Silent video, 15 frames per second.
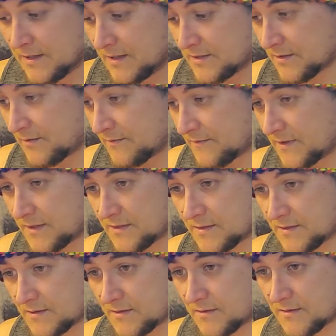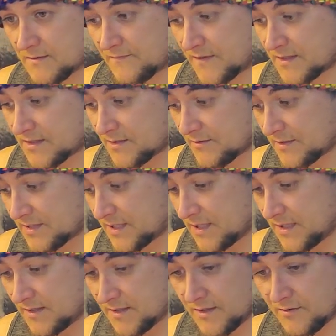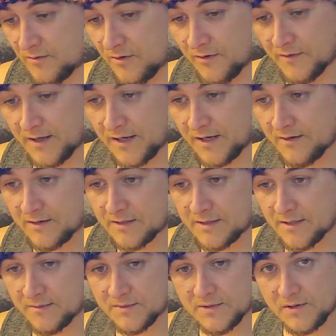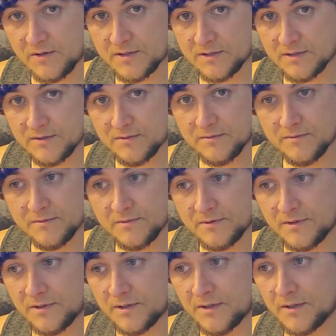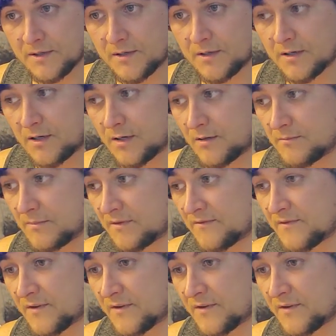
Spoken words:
So if this fits to a T, then you are the Aries that I'm talking to. If